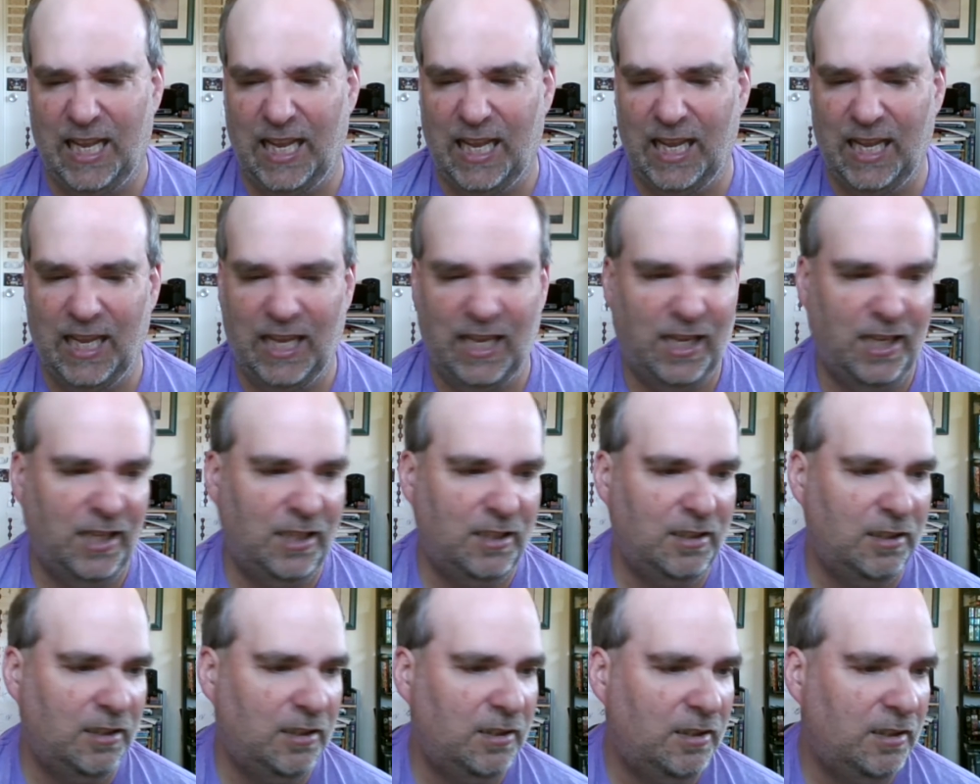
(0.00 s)
I
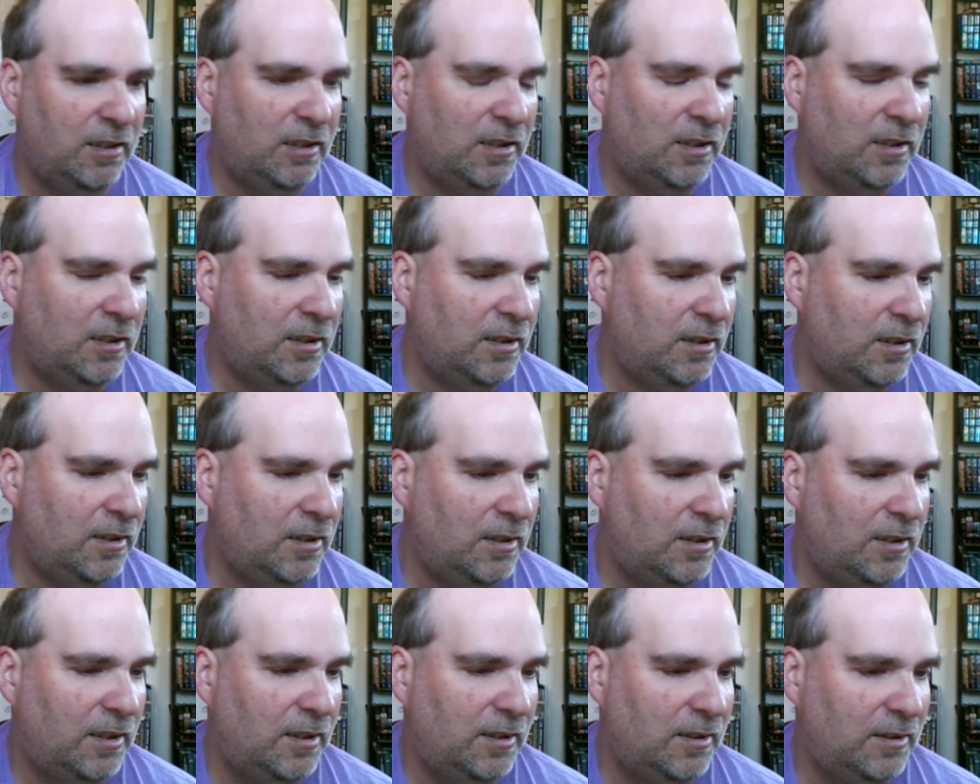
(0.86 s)
hear
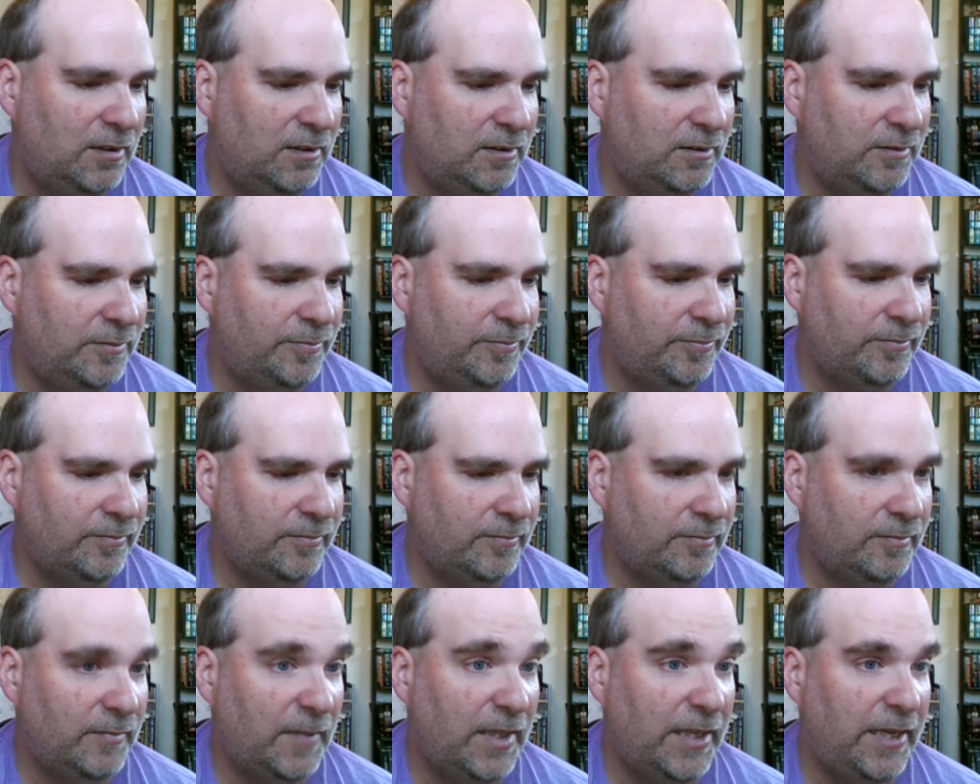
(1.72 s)
voices in my
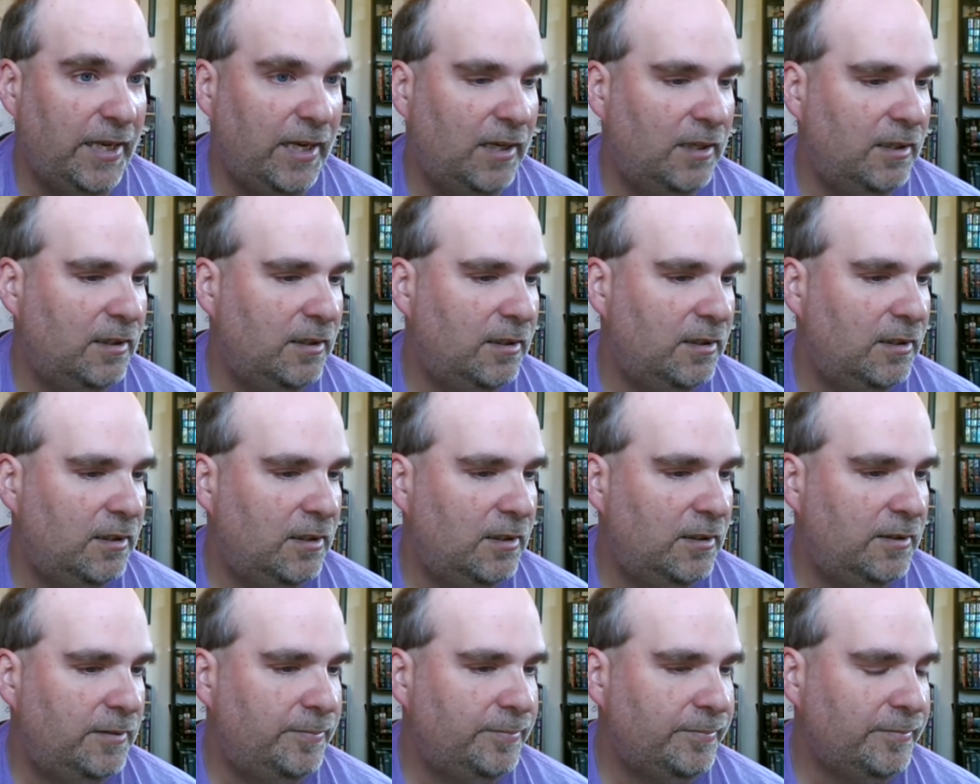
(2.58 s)
head.
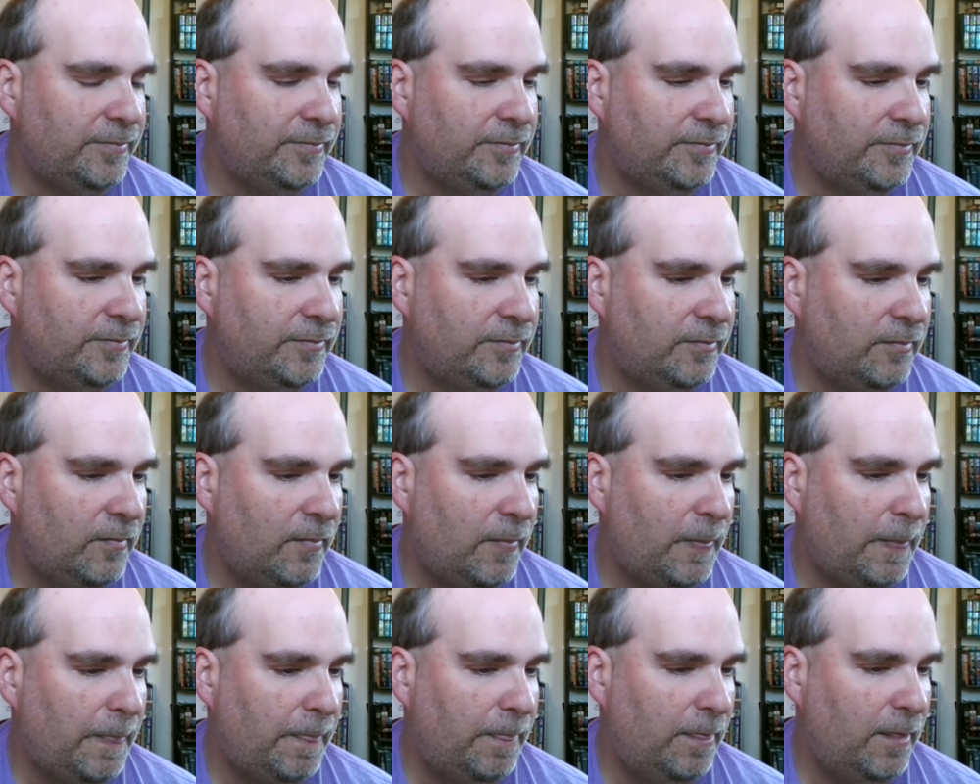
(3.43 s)
They
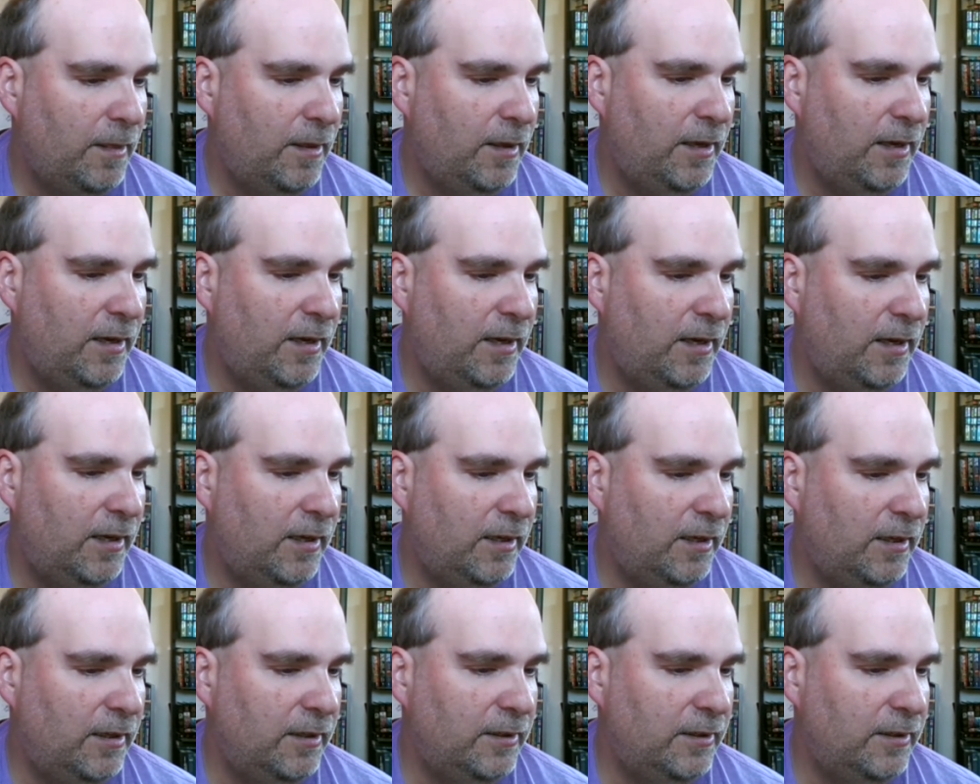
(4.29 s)
counsel me.